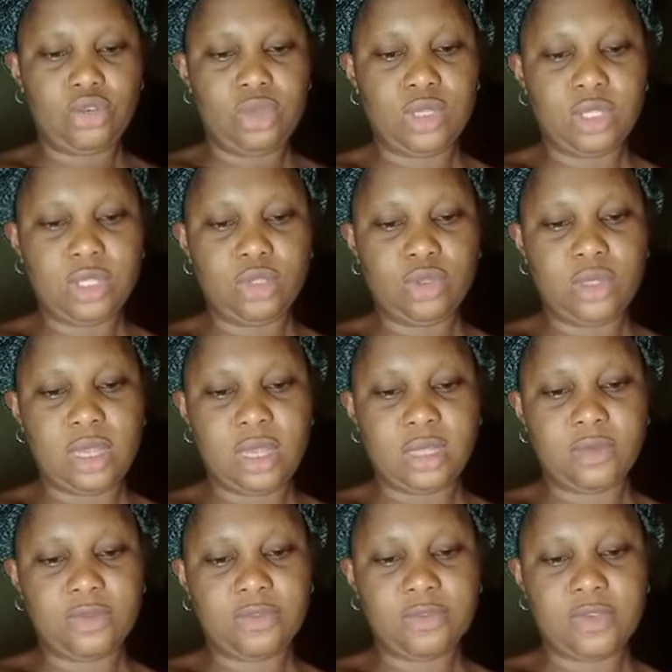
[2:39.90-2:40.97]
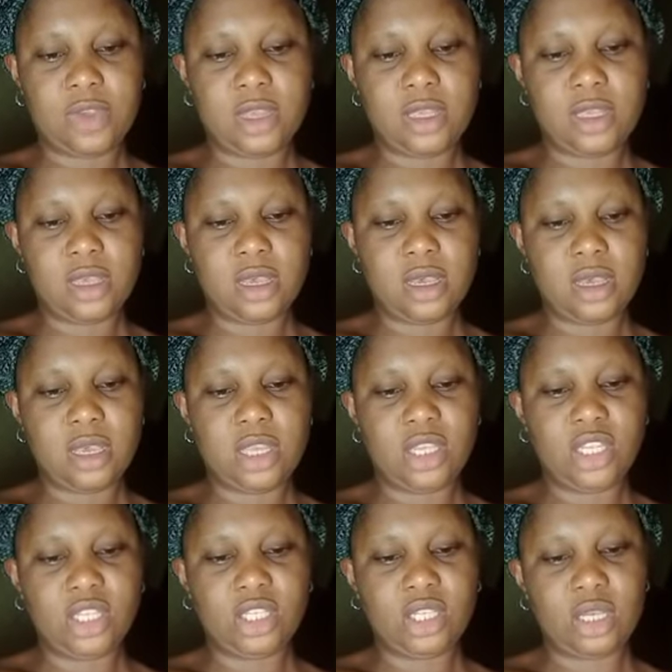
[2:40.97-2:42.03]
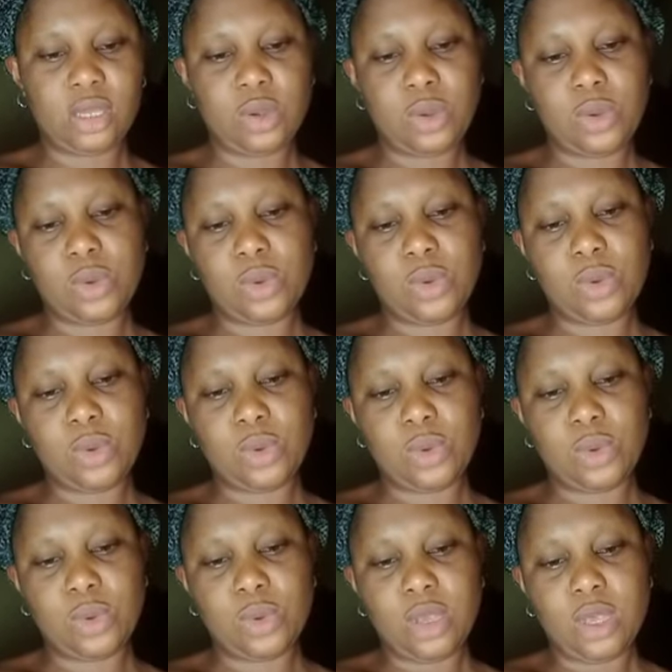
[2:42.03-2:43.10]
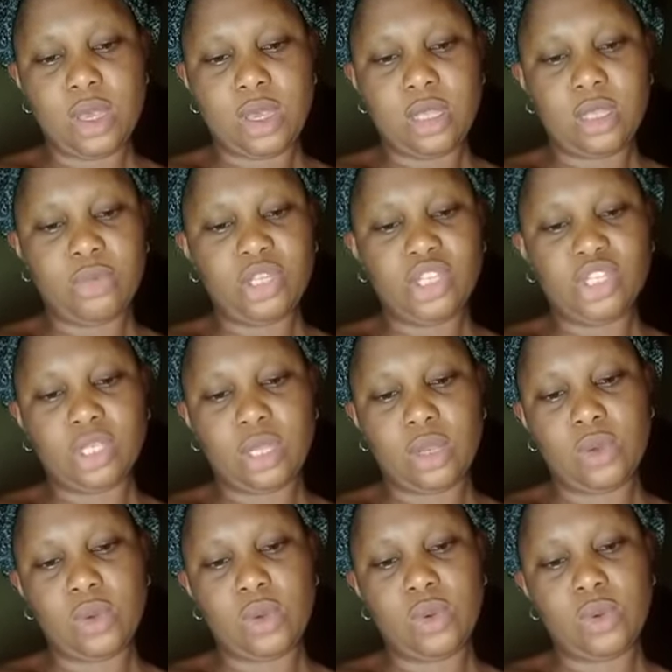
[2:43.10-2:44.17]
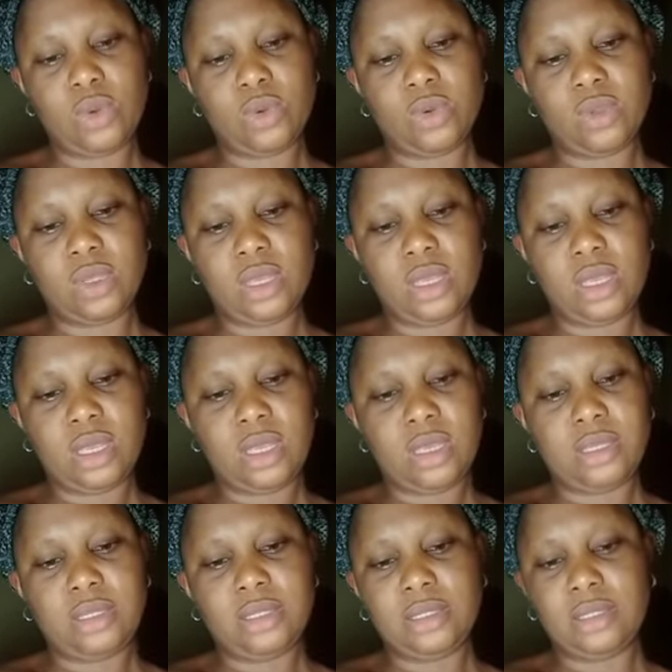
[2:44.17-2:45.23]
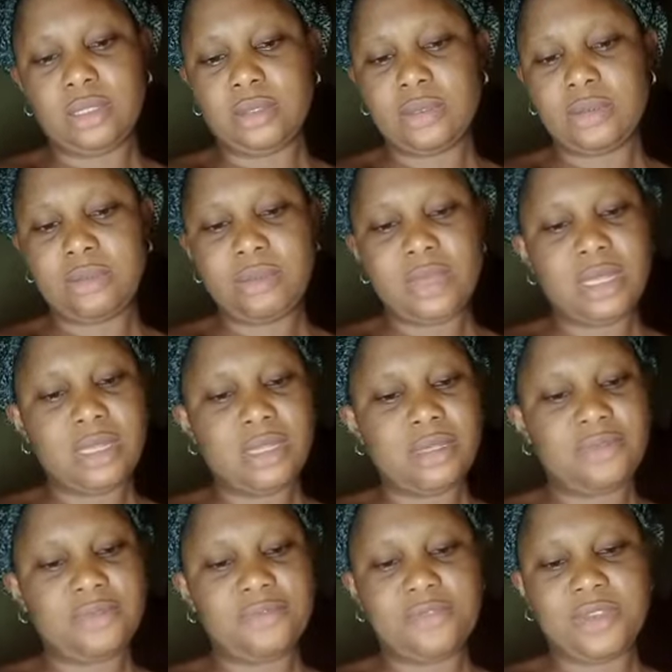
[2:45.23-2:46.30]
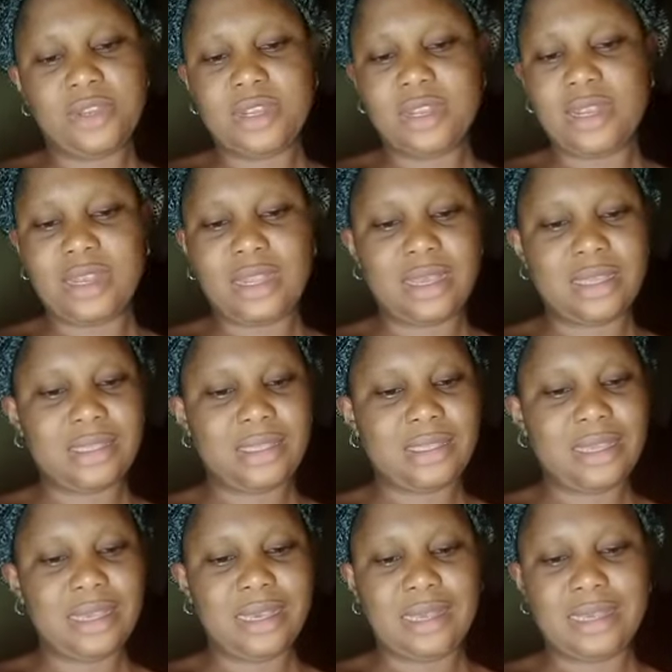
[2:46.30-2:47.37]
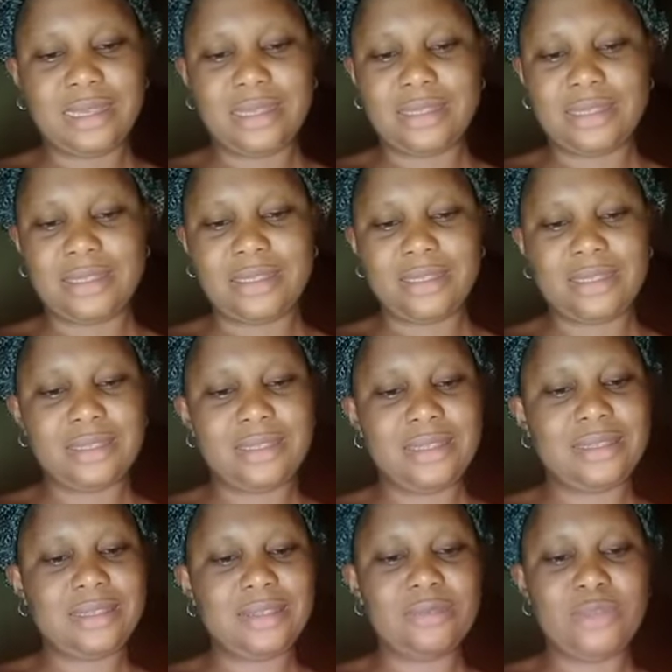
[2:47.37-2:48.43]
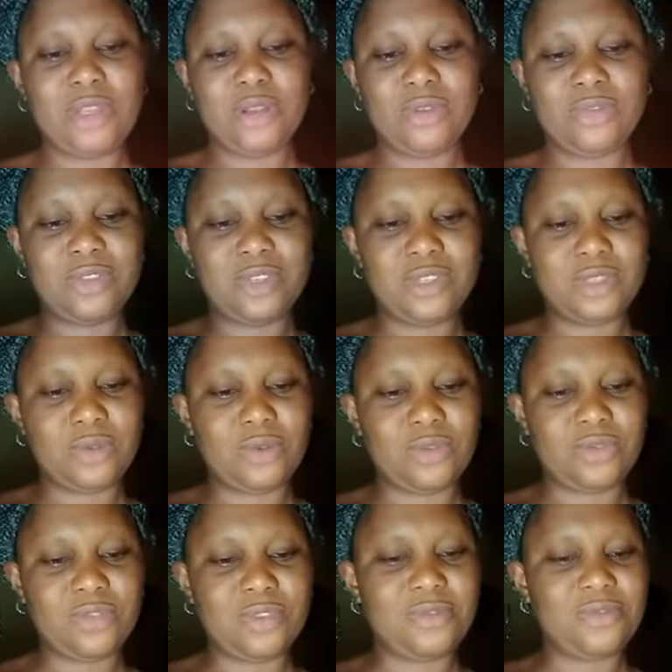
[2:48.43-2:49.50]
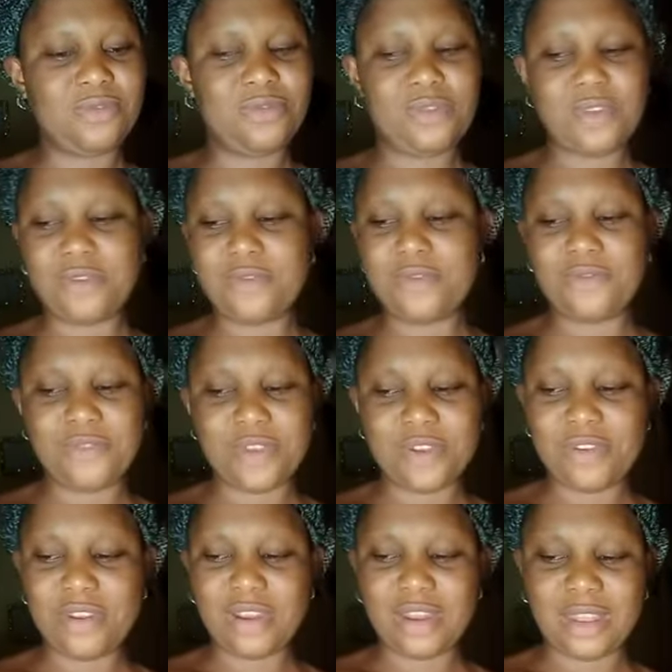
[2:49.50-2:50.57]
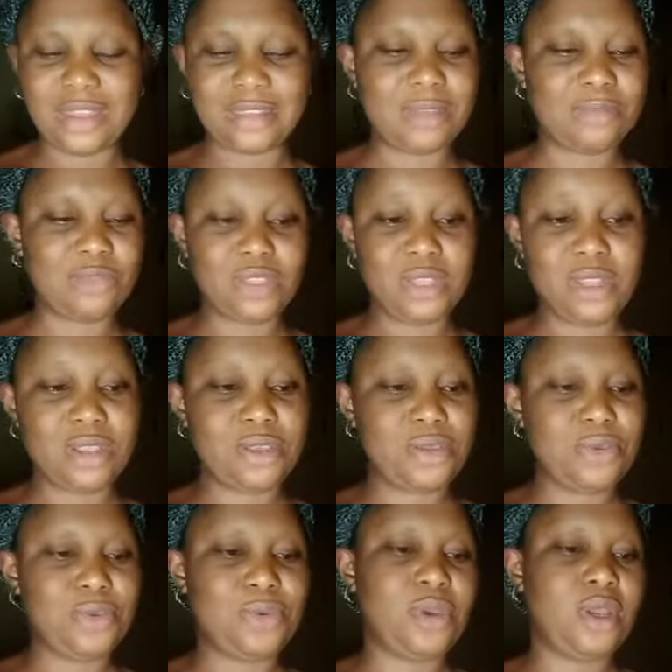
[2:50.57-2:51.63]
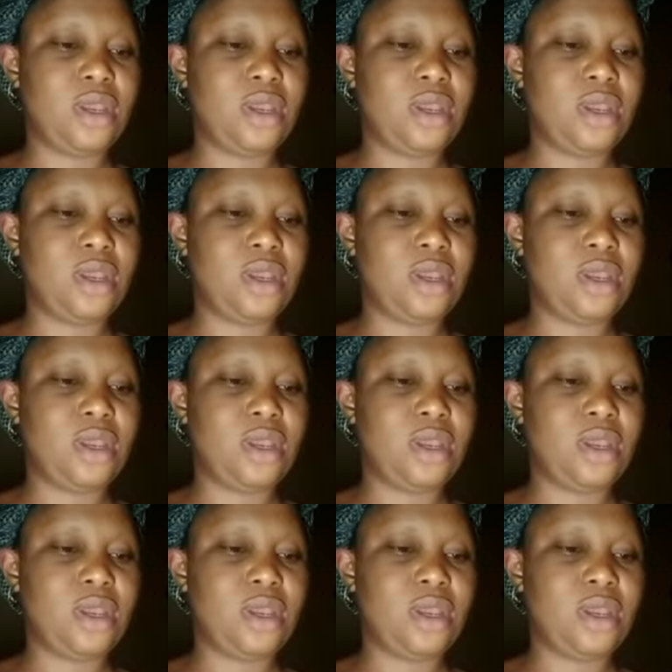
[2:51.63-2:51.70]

into the heart of fire, in a charcoal, in the burning charcoal. This smell is very nice, guys. The smell of this stuff is very, very nice, I'm telling you.